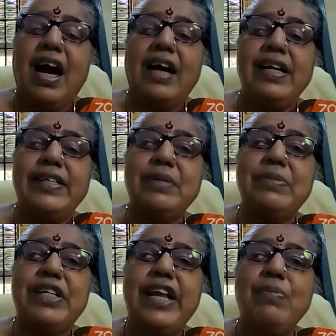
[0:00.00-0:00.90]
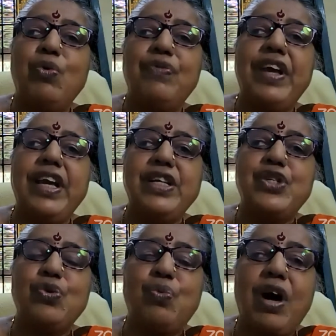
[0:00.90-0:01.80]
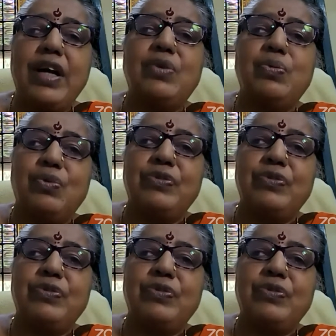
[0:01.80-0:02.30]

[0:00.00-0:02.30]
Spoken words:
ultimately moving into what